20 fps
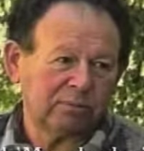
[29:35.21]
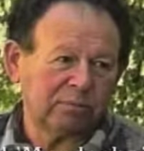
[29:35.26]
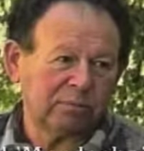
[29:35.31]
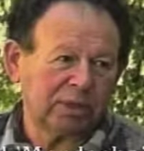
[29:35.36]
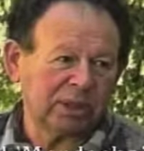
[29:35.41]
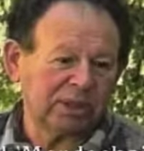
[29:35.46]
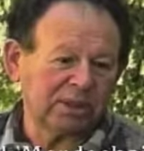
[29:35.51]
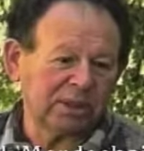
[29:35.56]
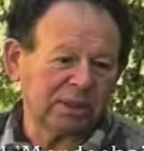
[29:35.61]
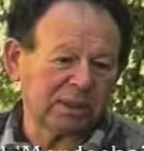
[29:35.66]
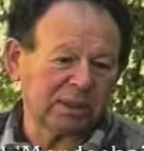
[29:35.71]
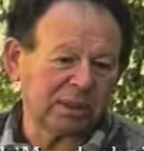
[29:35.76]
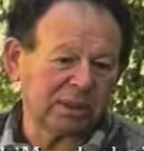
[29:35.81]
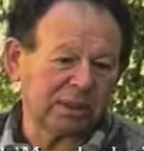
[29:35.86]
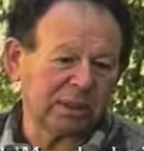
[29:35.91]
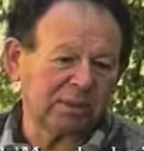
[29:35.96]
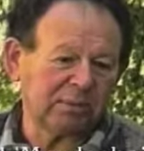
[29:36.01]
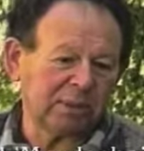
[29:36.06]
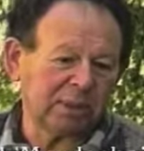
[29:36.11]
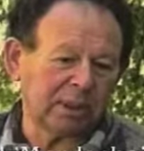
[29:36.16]
Basically,
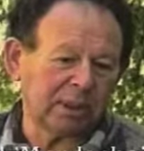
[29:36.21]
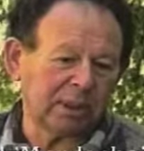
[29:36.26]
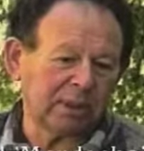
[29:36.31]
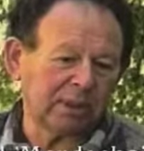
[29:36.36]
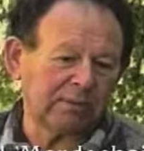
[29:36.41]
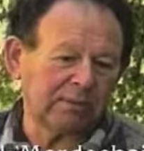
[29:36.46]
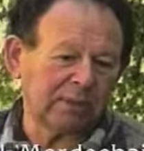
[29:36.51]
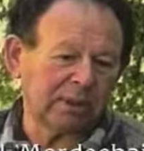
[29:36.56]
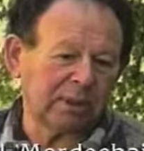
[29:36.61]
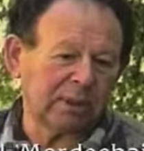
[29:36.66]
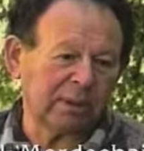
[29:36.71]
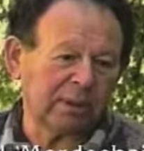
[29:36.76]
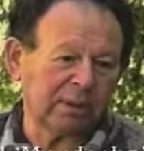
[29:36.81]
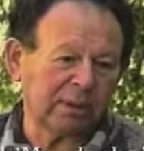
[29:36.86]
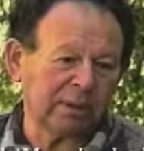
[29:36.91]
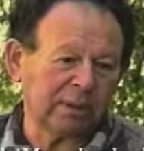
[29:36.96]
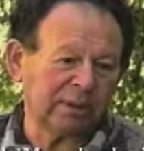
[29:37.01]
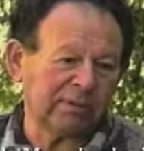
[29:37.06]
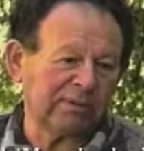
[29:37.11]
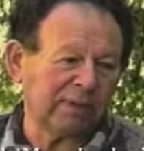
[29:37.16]
I believe that there
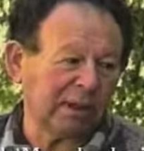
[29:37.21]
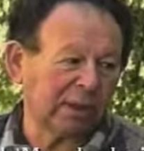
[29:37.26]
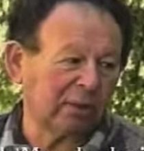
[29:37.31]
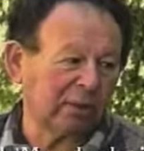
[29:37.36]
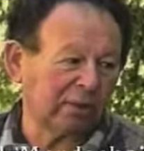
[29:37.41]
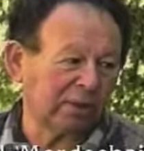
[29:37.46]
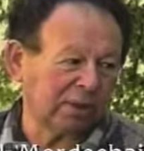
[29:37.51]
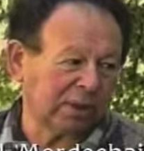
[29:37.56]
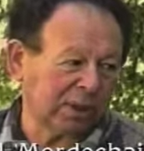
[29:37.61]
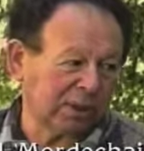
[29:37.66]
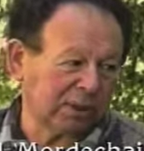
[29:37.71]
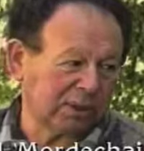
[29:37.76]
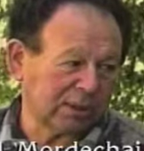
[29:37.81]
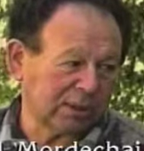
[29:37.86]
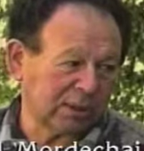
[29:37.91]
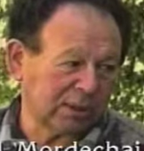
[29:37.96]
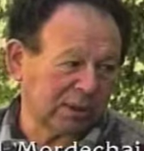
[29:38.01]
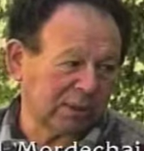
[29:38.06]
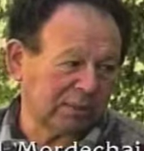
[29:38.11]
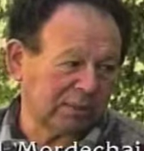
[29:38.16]
is a very good chance
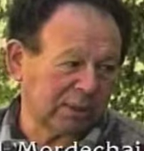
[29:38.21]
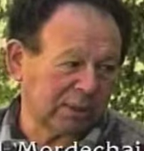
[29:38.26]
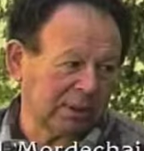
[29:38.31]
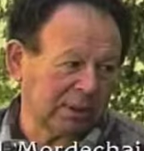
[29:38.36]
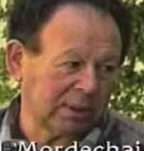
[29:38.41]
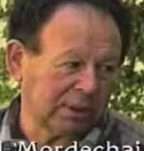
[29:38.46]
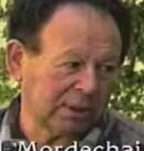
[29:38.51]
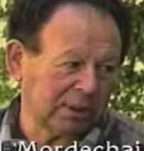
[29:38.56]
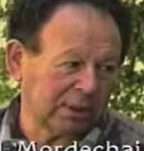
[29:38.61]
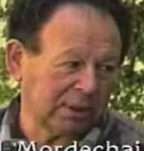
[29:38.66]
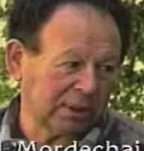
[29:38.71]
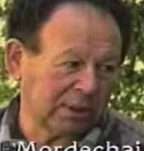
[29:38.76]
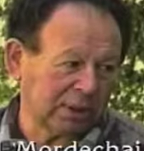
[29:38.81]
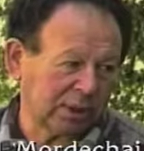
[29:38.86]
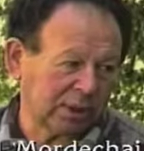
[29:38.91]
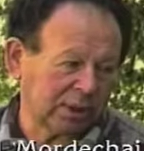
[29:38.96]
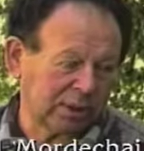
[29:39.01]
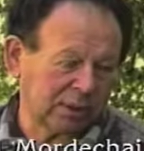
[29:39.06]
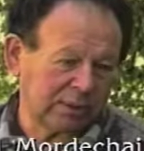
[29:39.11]
that they will stay.